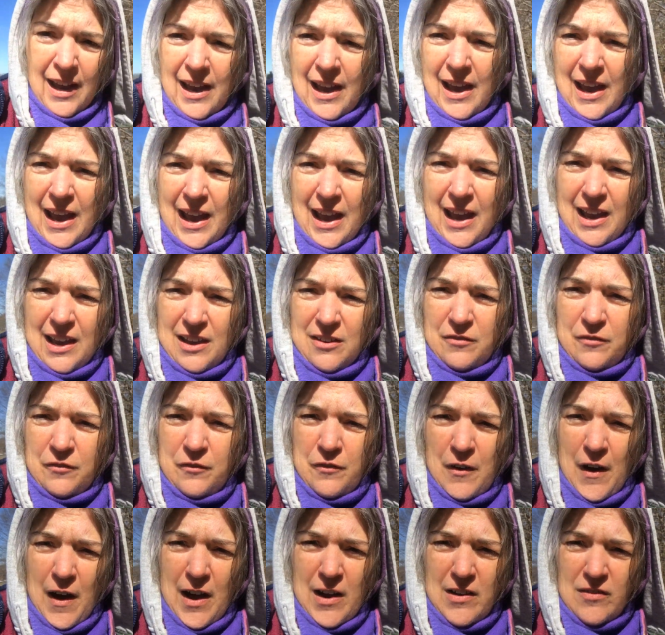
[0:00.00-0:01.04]
a
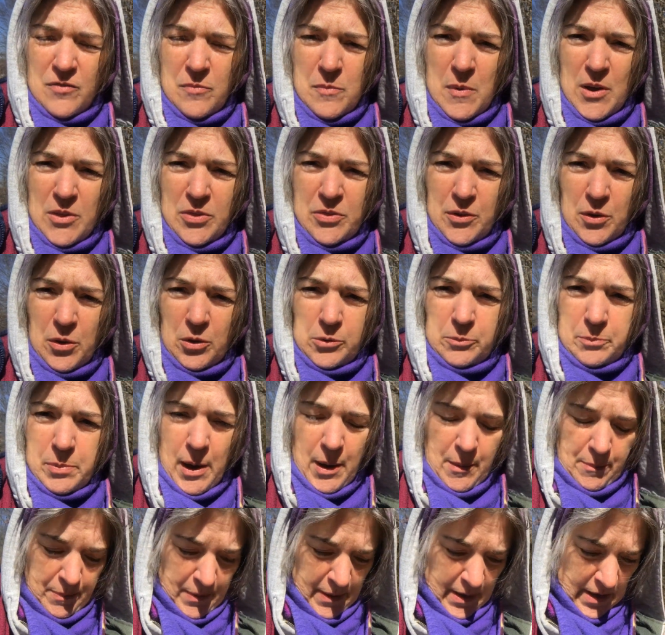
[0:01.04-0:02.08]
5-month-old
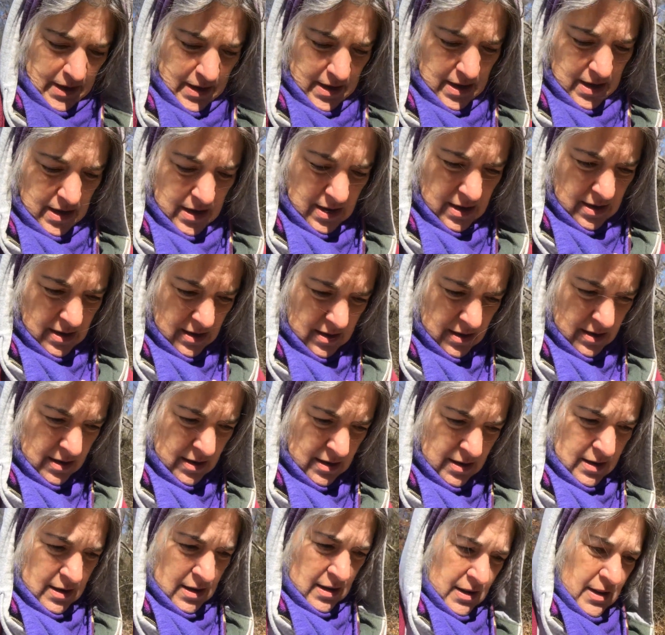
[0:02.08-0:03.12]
puppy
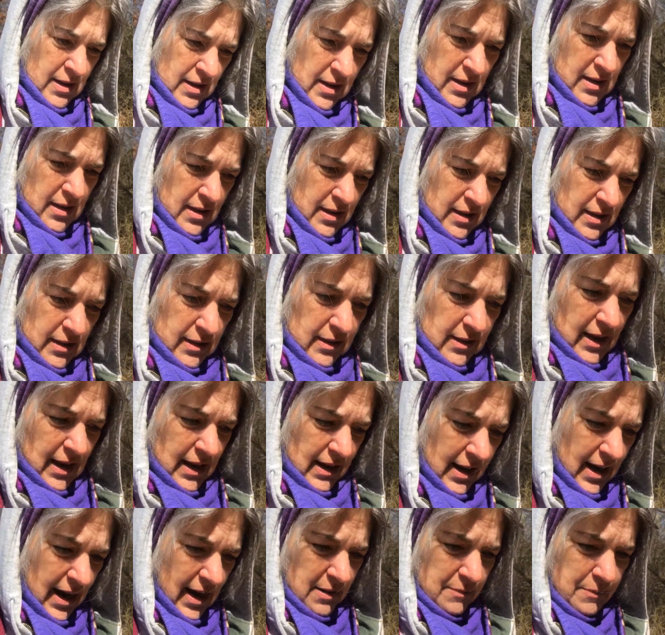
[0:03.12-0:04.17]

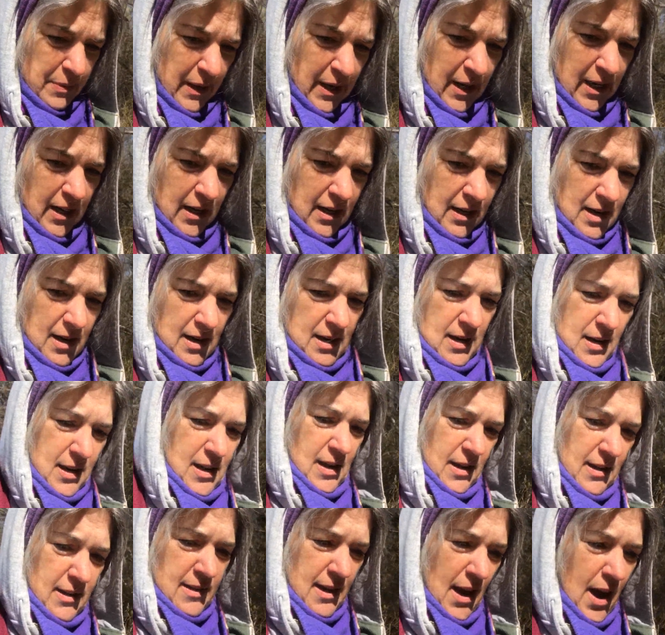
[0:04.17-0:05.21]
that had been
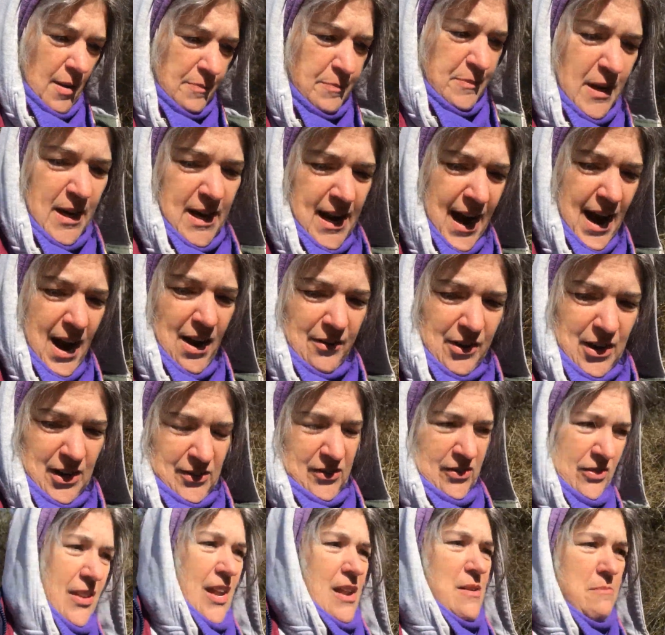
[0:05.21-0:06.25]
adopted out
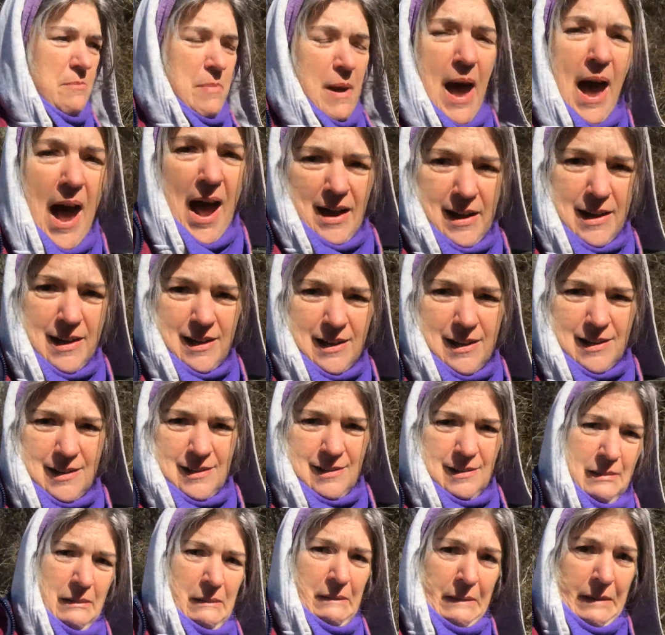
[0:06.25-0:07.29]
and sent back
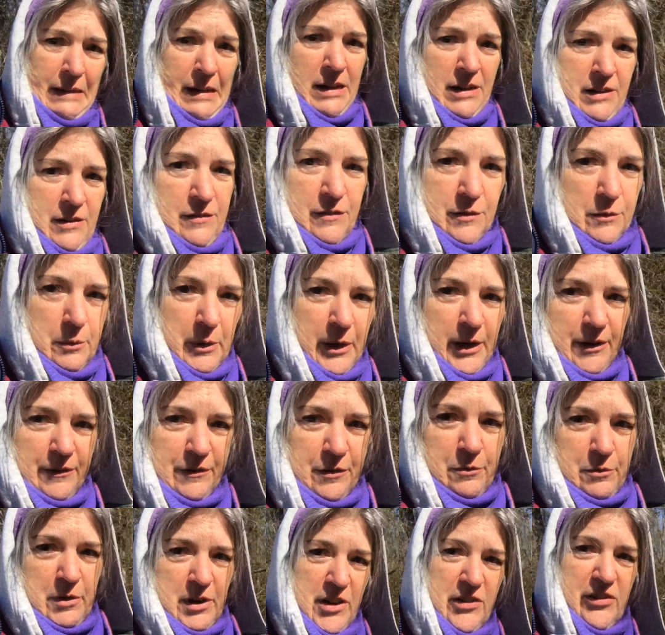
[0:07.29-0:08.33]
for
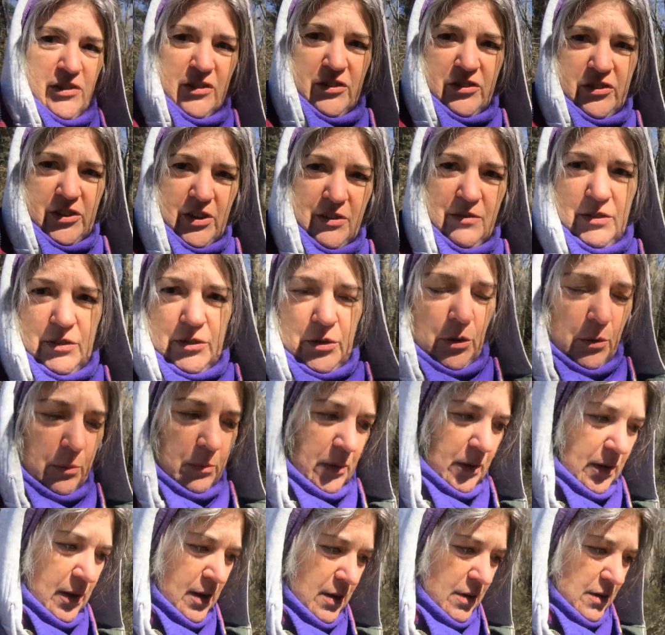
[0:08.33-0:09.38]
whatever reason. She never told
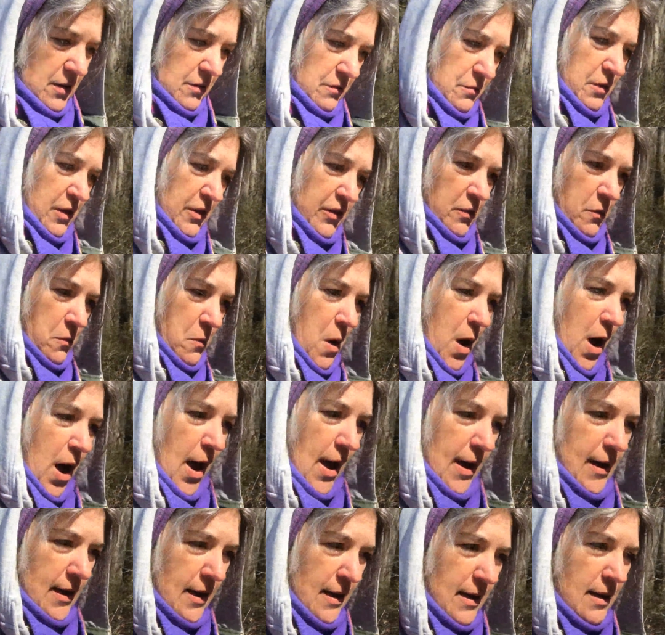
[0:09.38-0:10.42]
me the reason
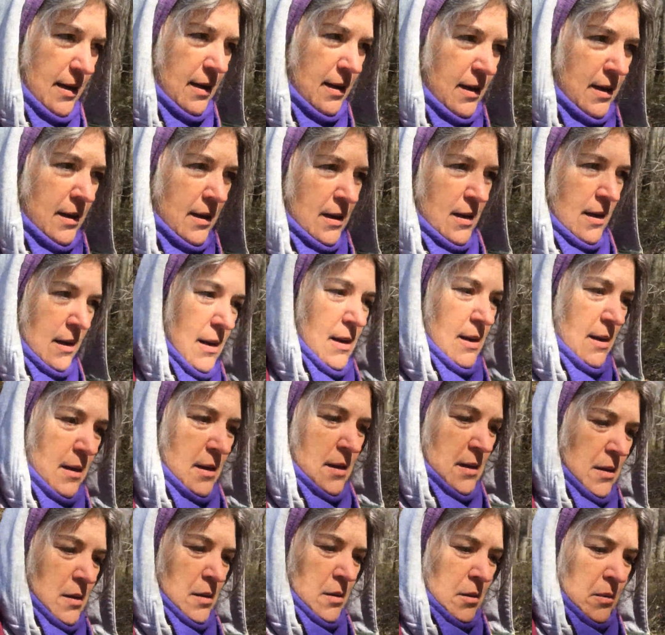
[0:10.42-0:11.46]
why.
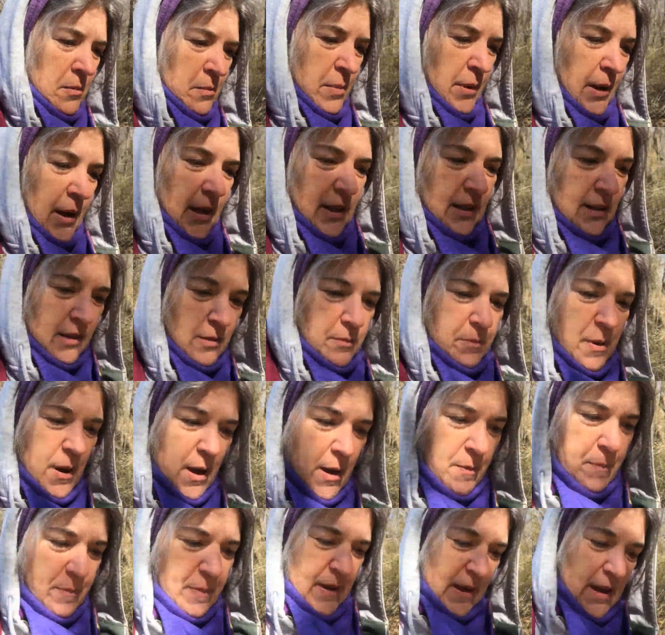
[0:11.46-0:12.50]
But the
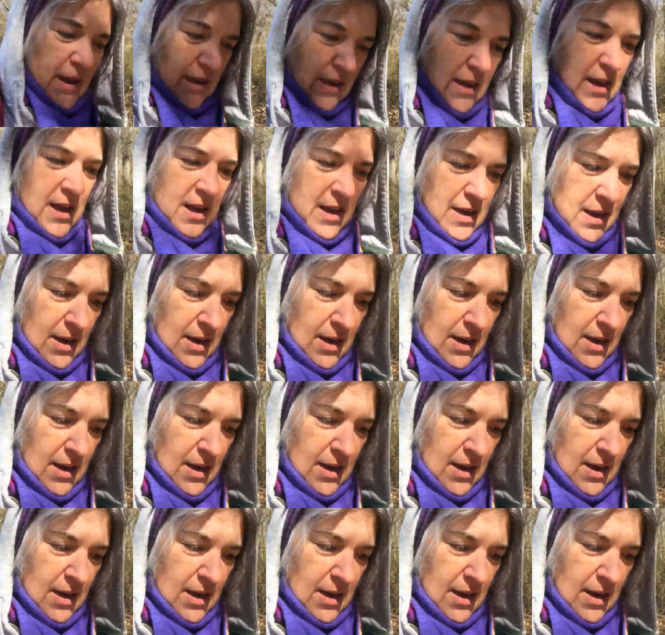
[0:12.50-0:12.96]
puppy